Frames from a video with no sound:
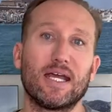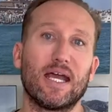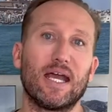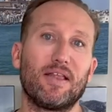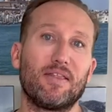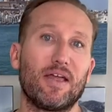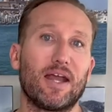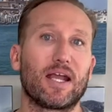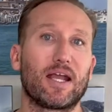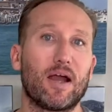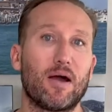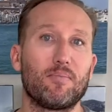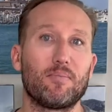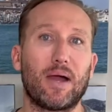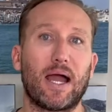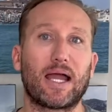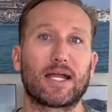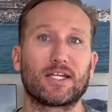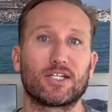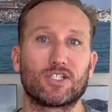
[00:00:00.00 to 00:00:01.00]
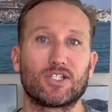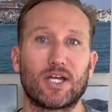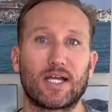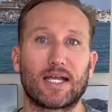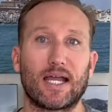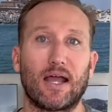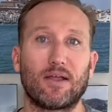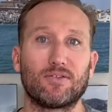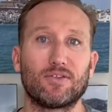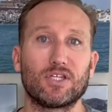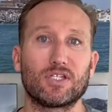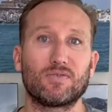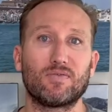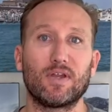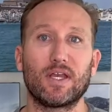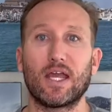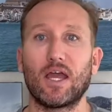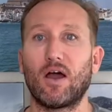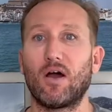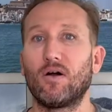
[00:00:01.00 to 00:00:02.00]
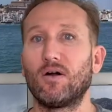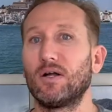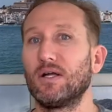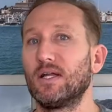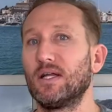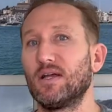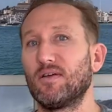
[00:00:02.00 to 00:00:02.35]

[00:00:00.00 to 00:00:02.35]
and then come back and check out this video.